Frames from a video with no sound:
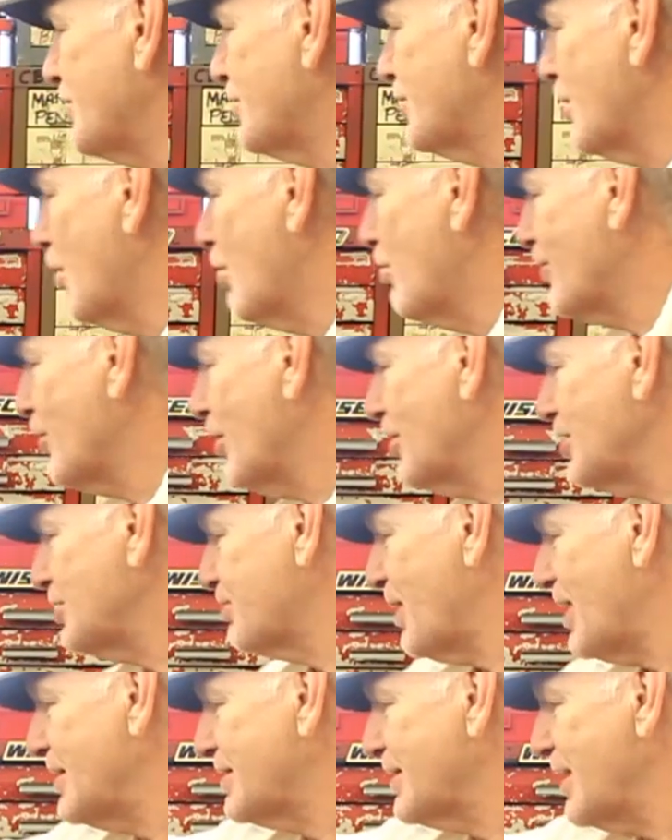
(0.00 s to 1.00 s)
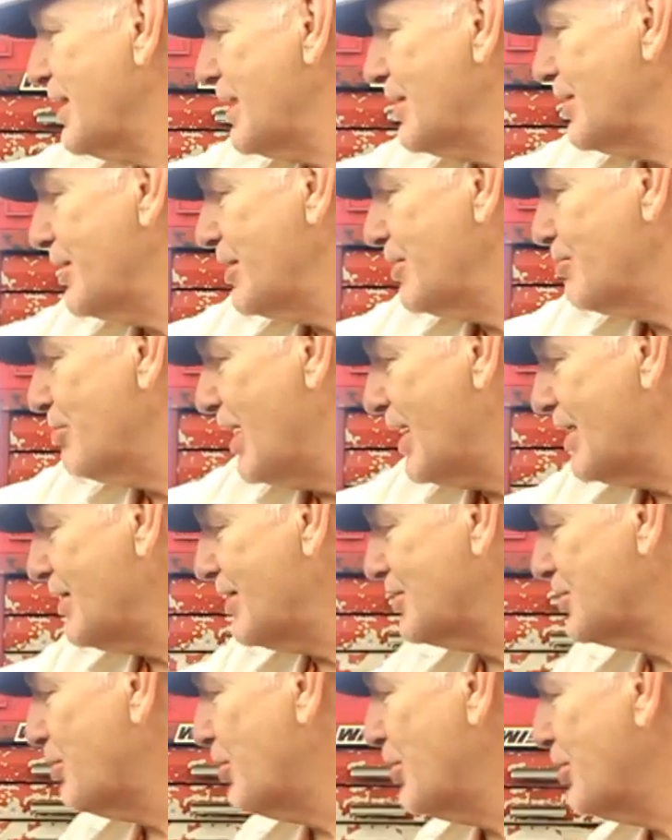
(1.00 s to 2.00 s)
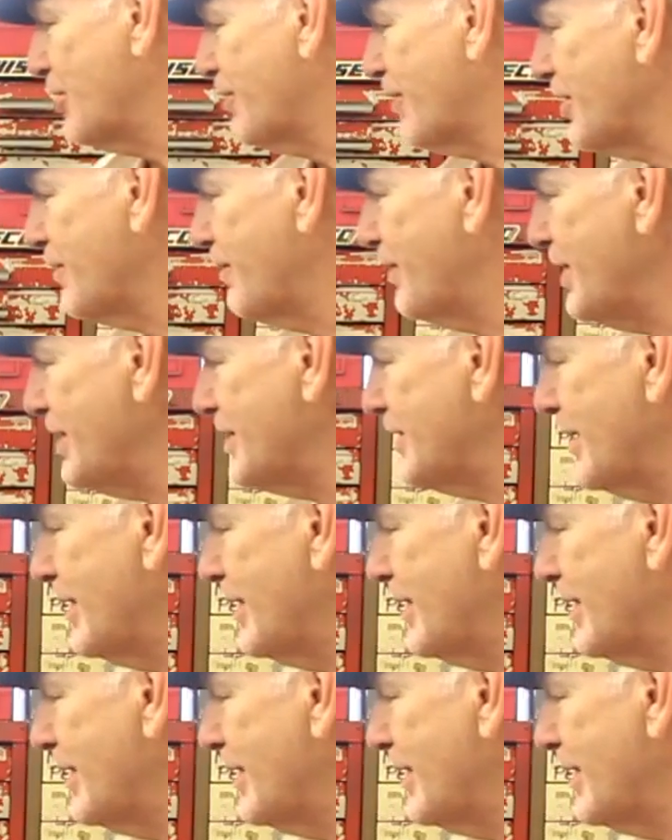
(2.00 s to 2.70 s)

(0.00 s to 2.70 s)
So we've got a spacer here that you've made. That's a perfect fit.